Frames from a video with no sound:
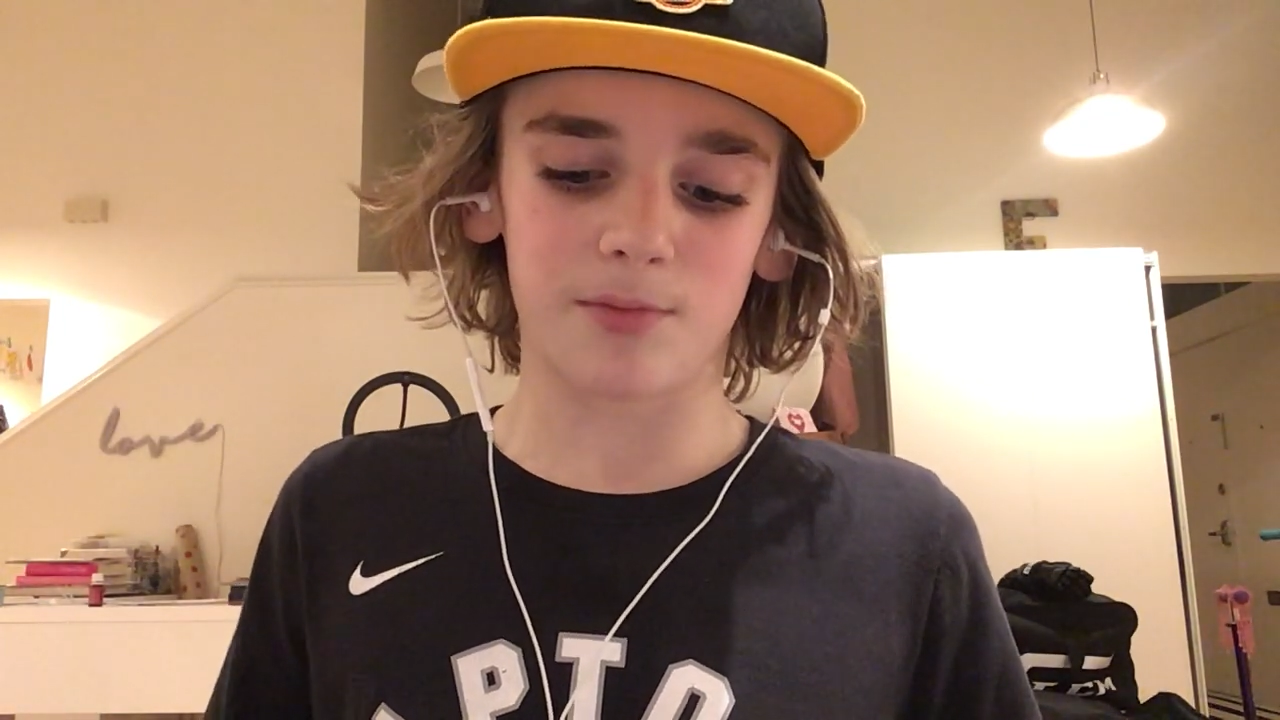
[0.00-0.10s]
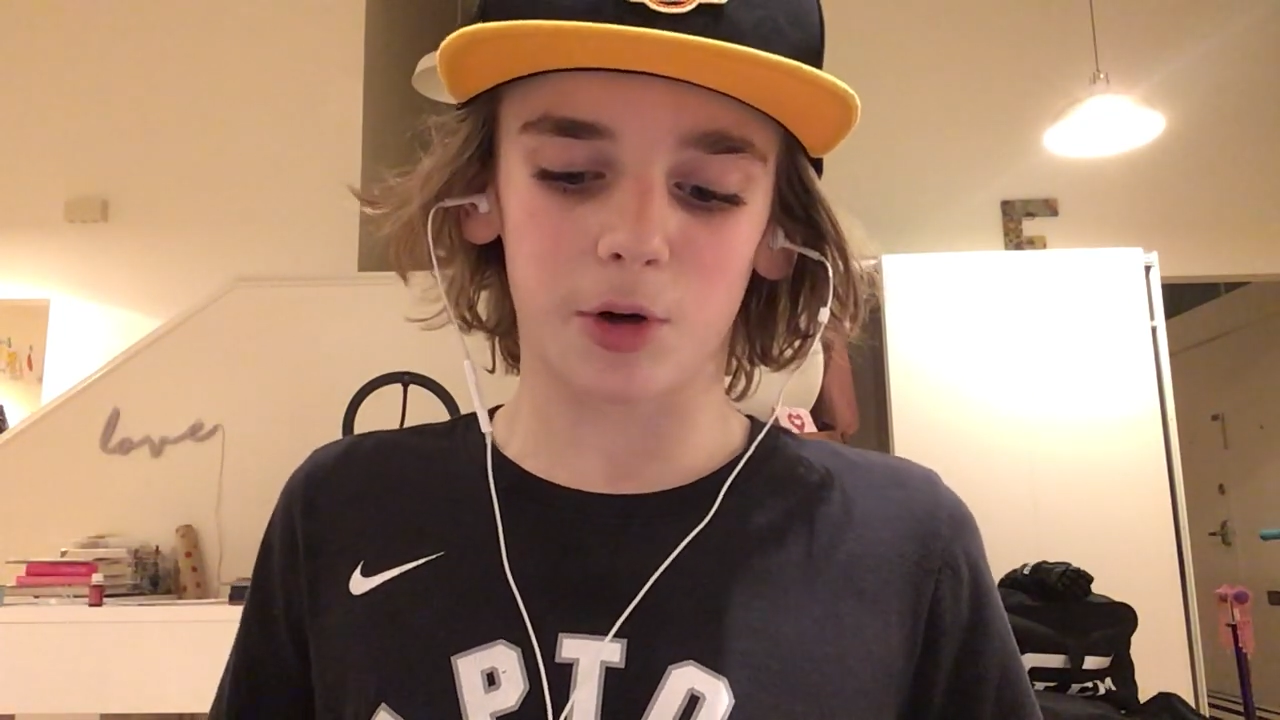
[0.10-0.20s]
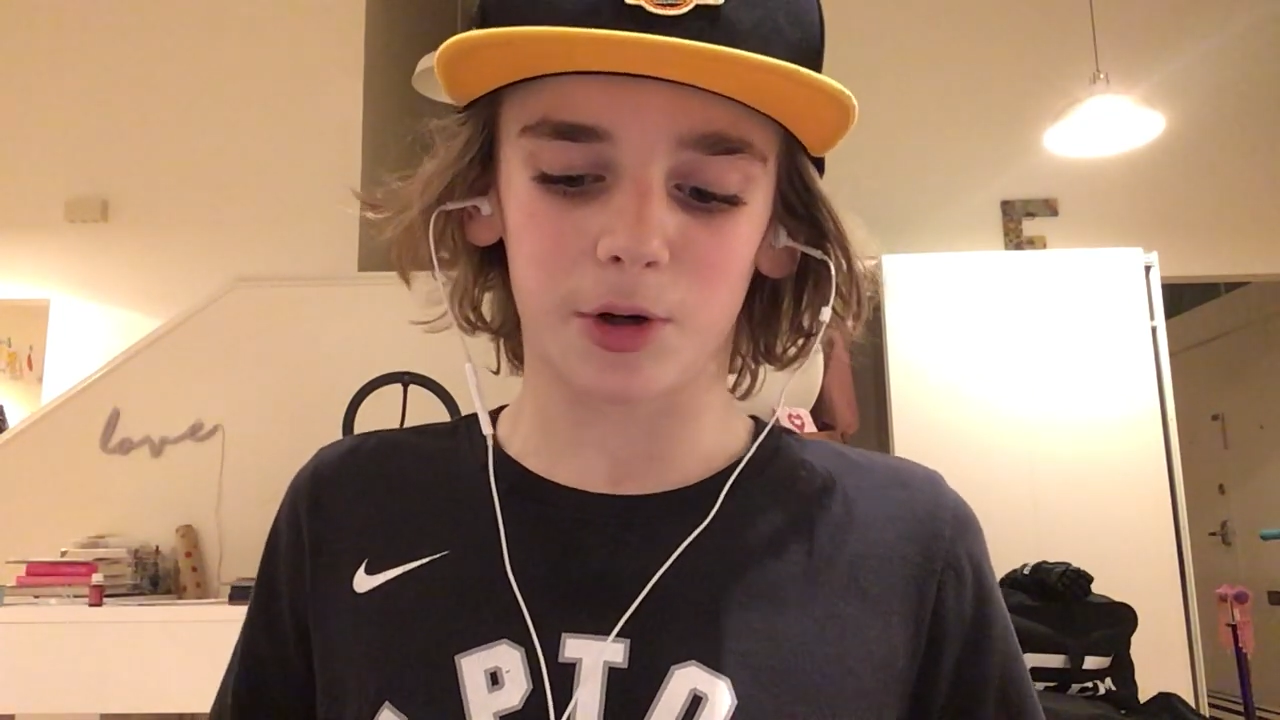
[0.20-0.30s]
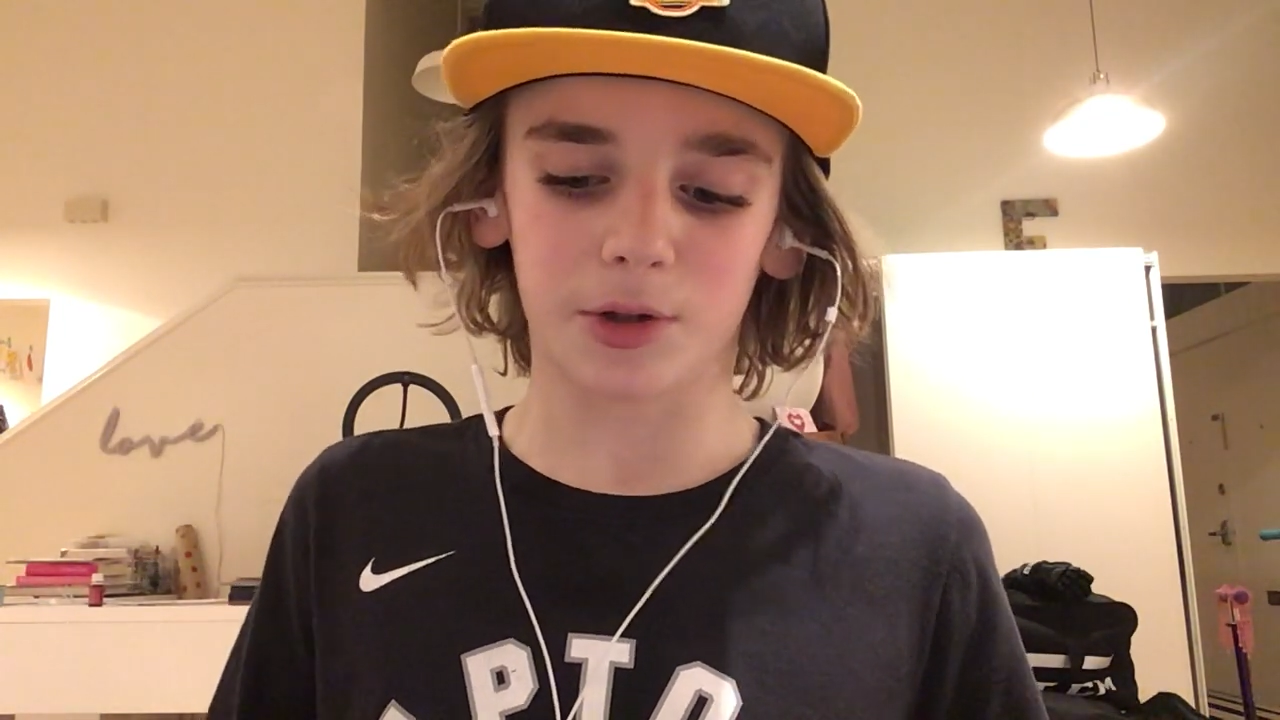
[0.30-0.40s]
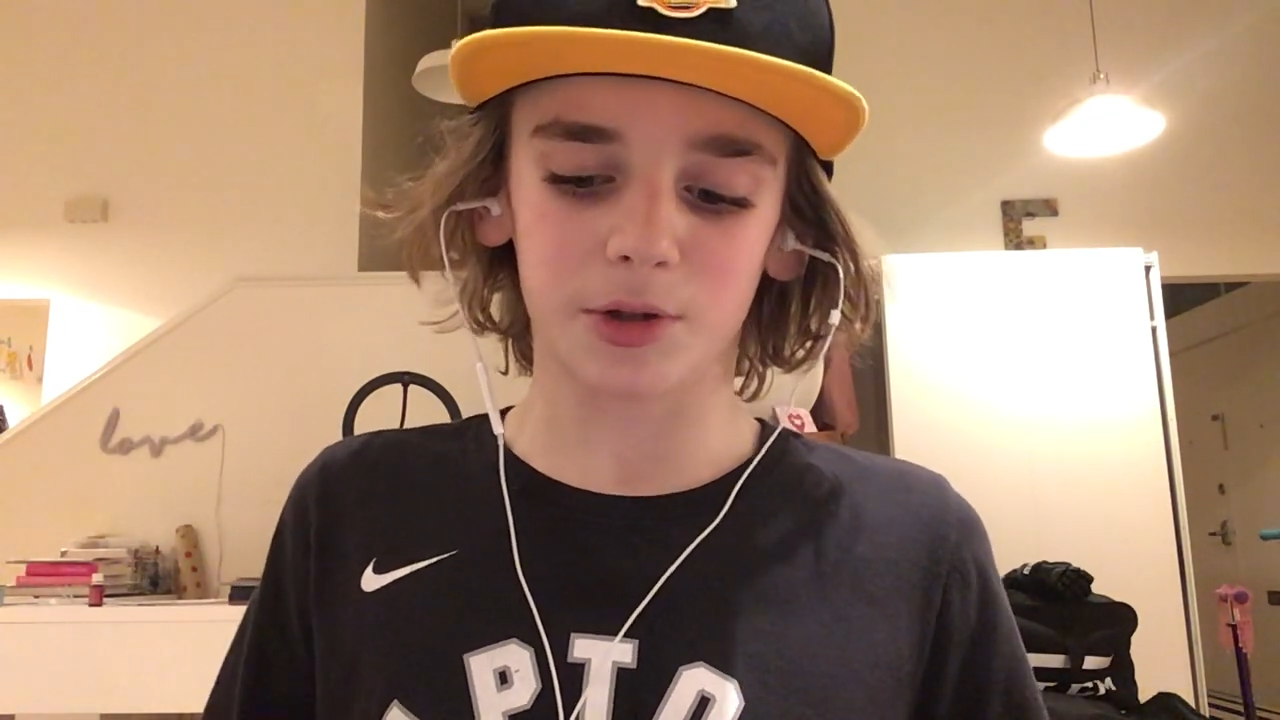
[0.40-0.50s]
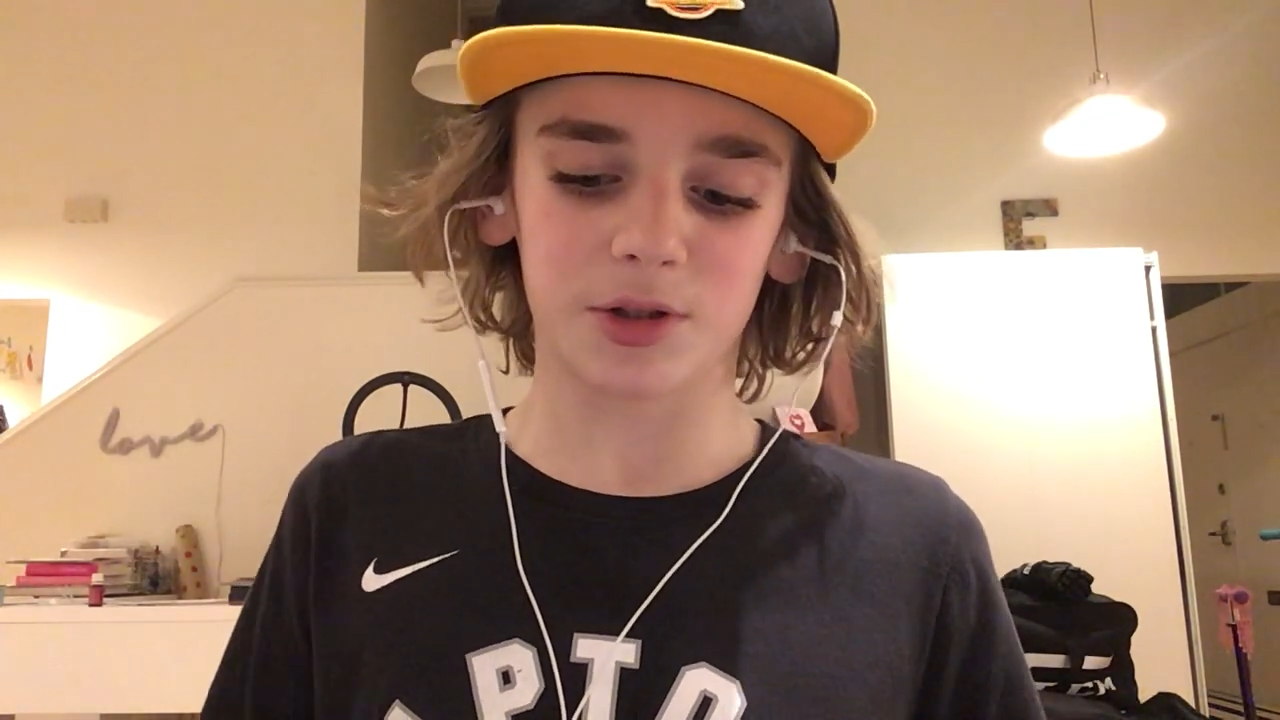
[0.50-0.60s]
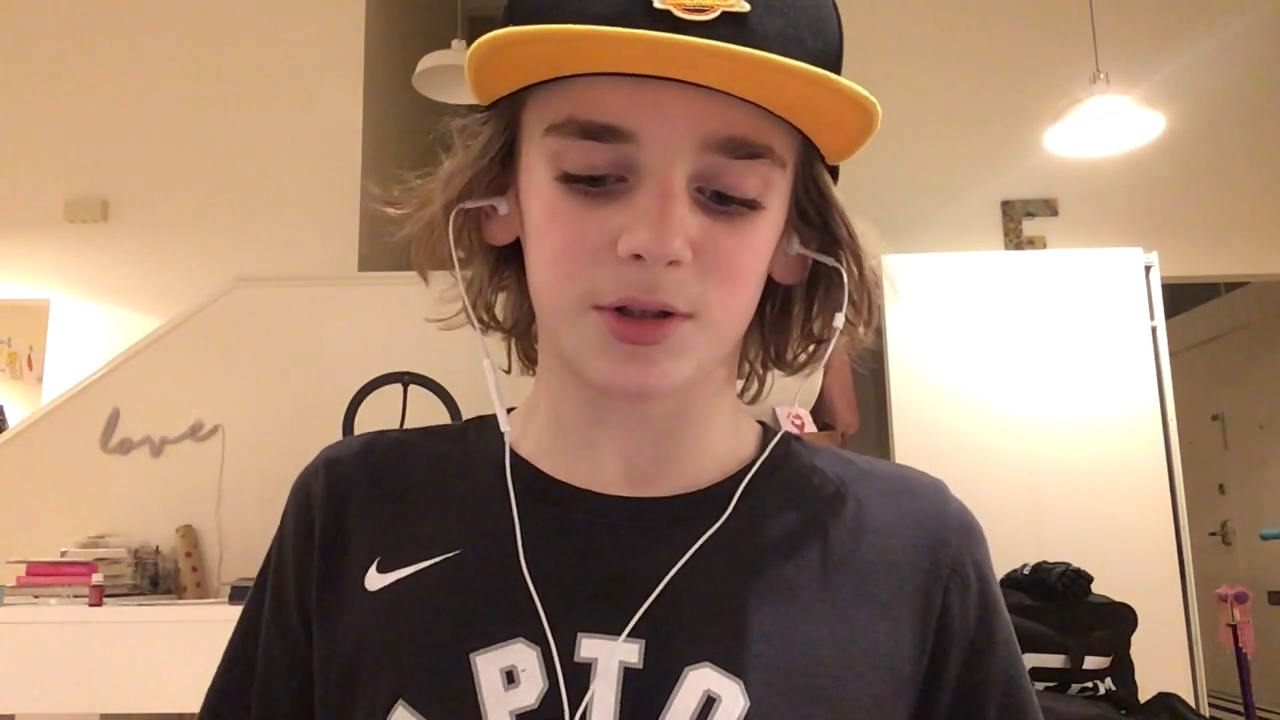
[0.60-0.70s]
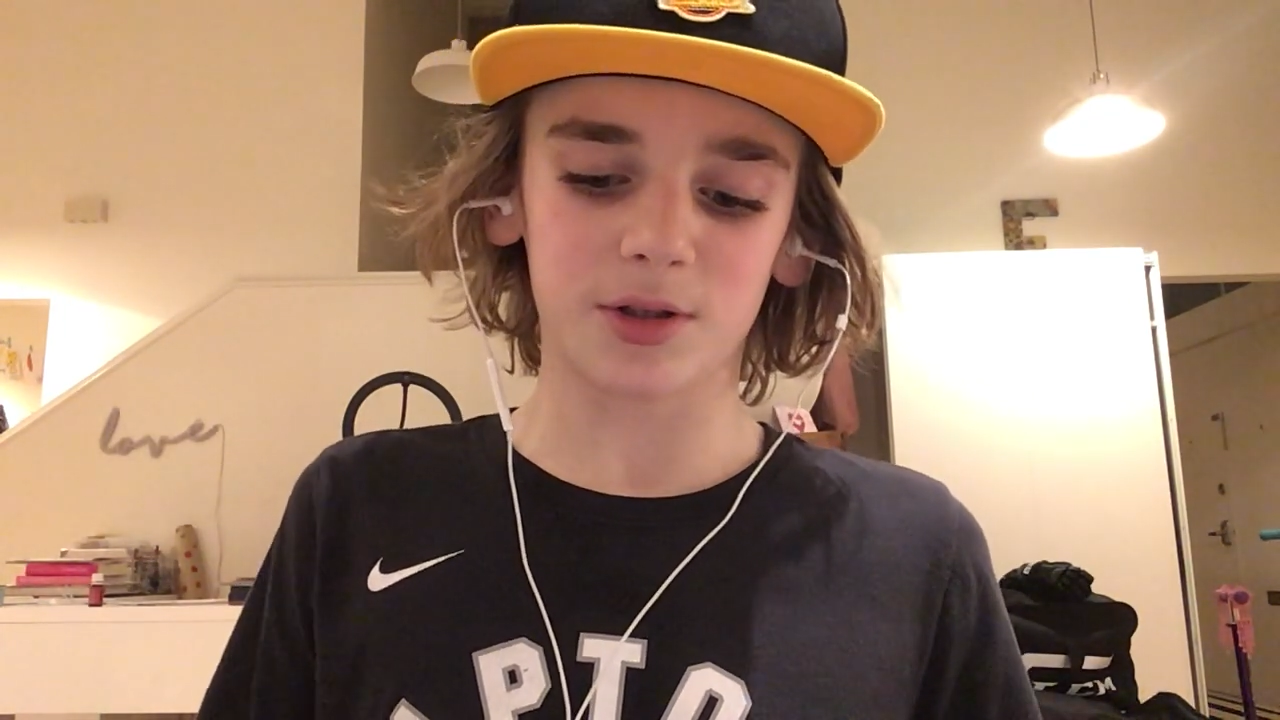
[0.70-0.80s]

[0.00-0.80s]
Marner and